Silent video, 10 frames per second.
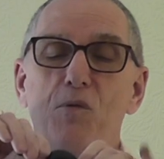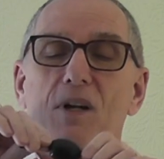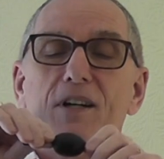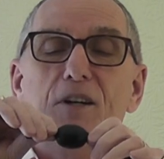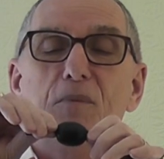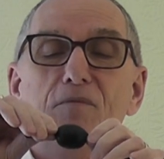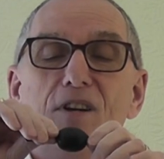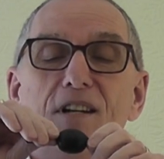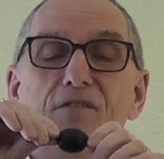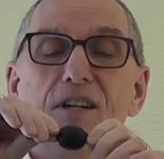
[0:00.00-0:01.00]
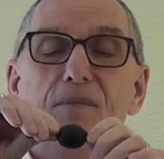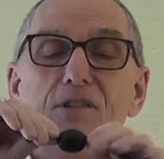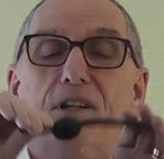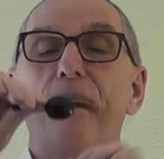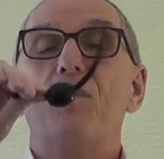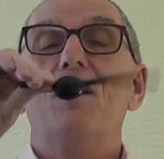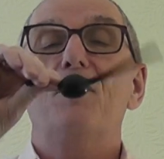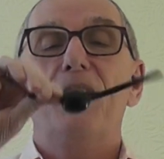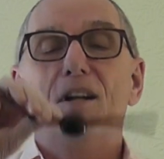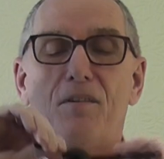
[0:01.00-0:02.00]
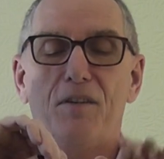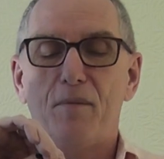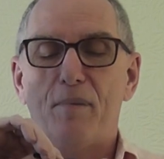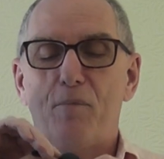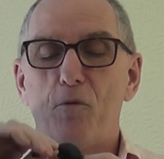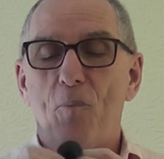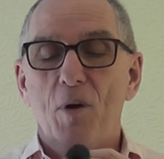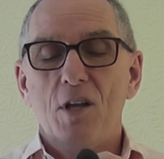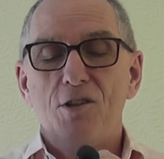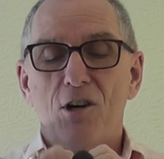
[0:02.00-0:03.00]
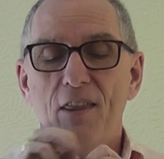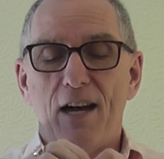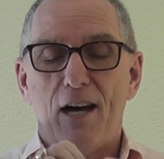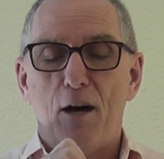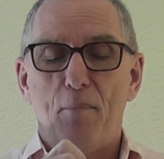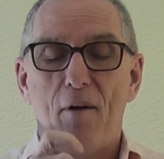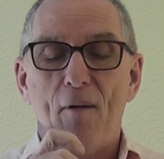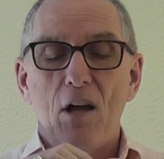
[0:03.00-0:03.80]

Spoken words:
Like I one really ready, wasn't it? 1.5 finger bubble. Tie that up.